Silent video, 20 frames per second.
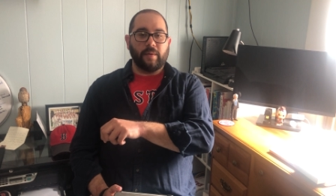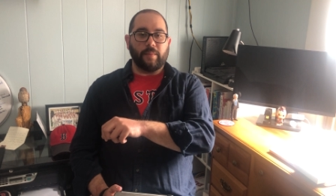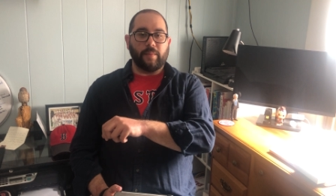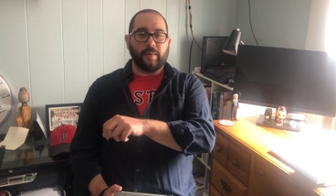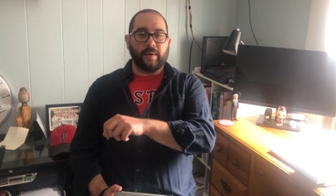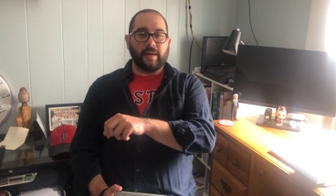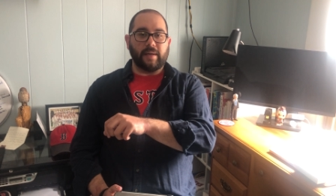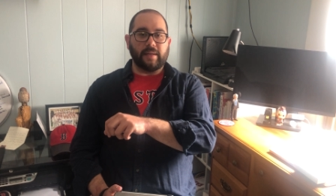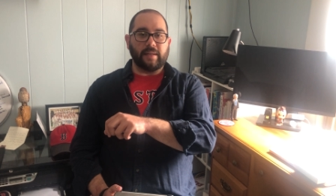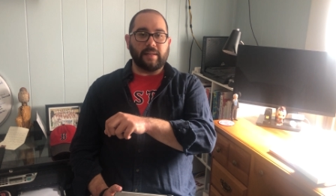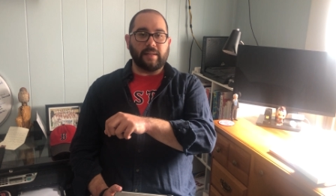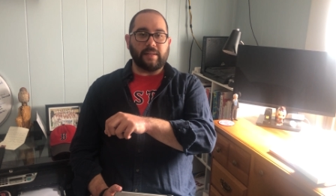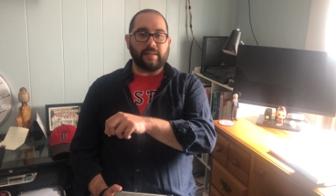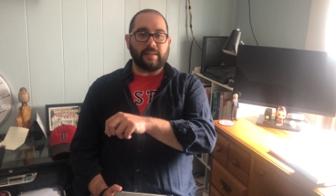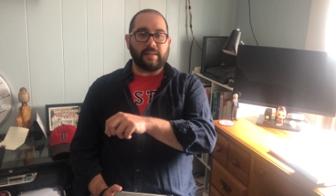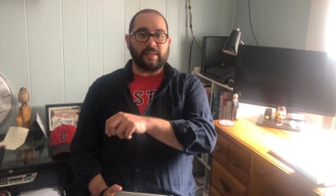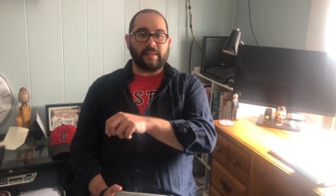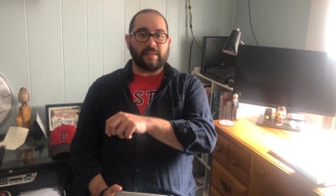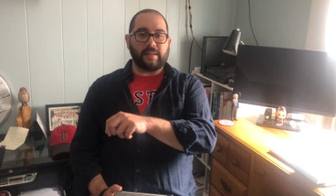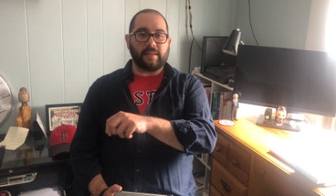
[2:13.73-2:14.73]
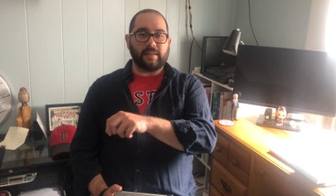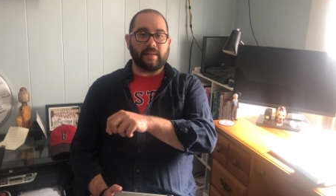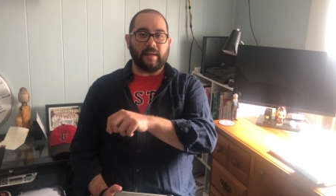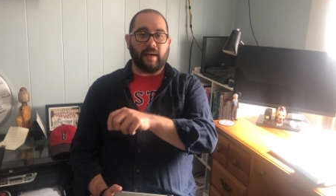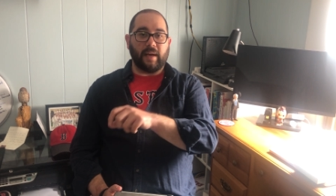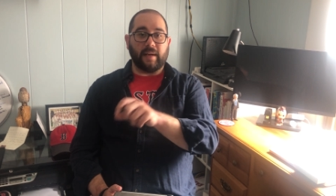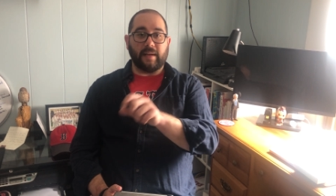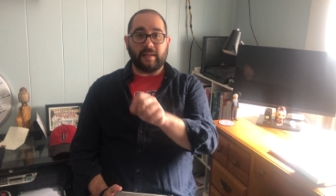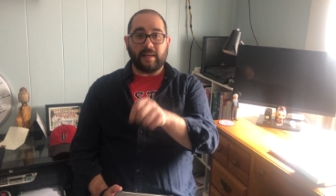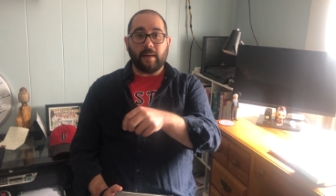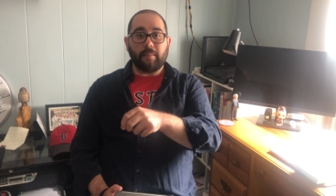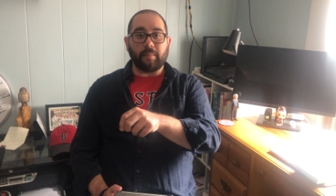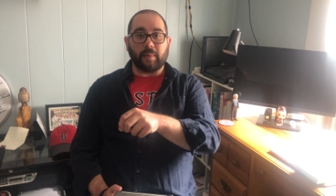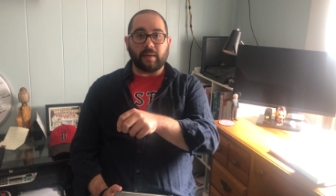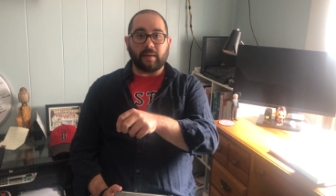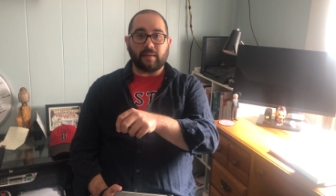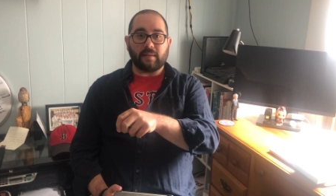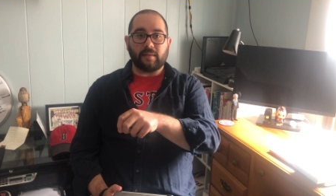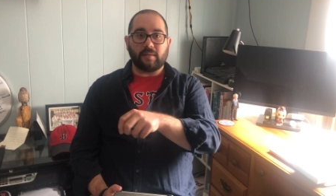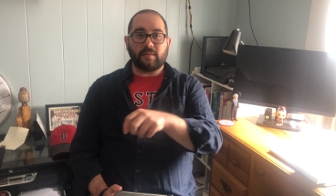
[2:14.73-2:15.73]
was numbered.